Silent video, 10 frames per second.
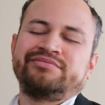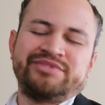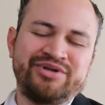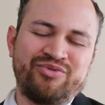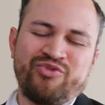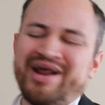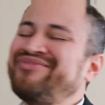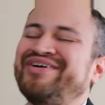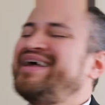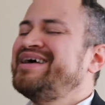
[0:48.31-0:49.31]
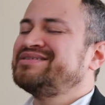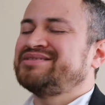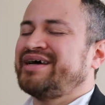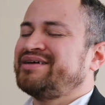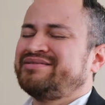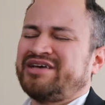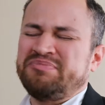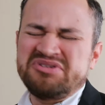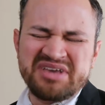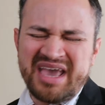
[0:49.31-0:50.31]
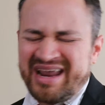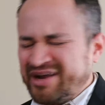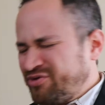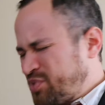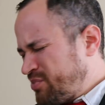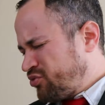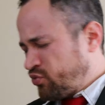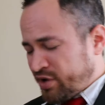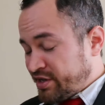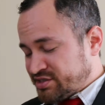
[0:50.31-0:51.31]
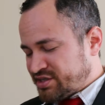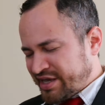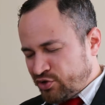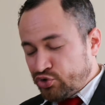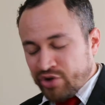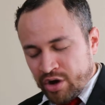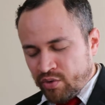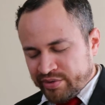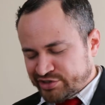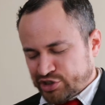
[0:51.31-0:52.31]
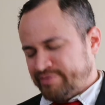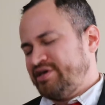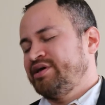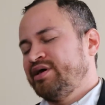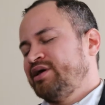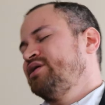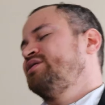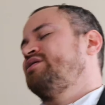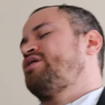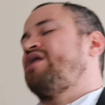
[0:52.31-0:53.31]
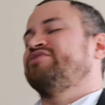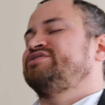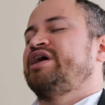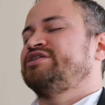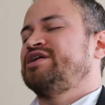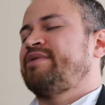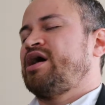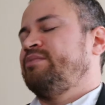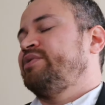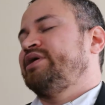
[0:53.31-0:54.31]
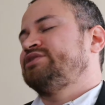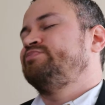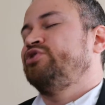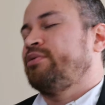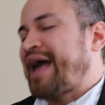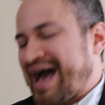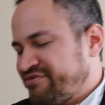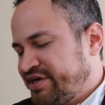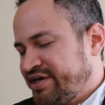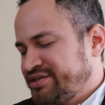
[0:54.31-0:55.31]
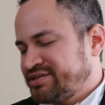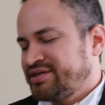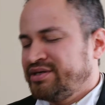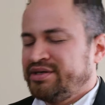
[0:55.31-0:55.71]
whatever it is, like communicating with people when it's like, it shouldn't be a conversation about it, but you're having it.